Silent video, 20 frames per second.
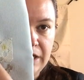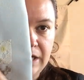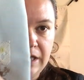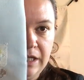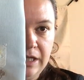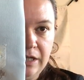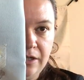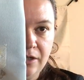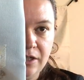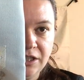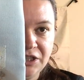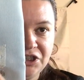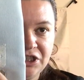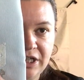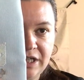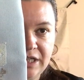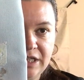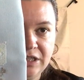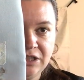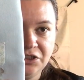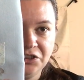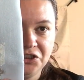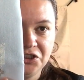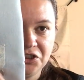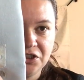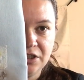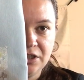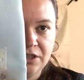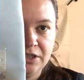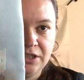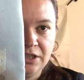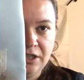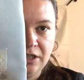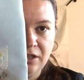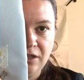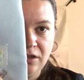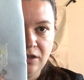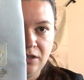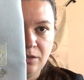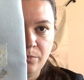that I changed
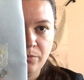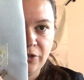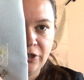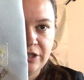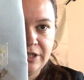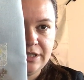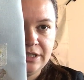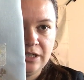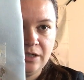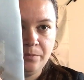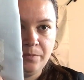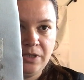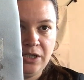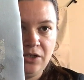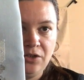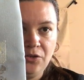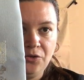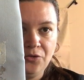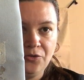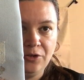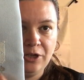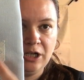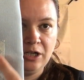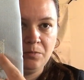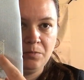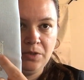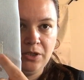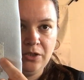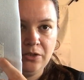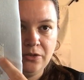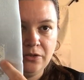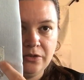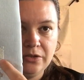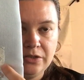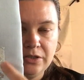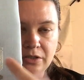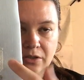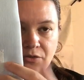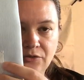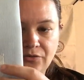the mice up here to grey
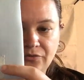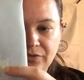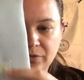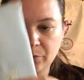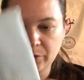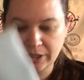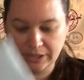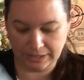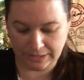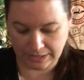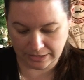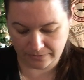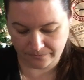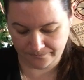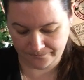because of the white cat.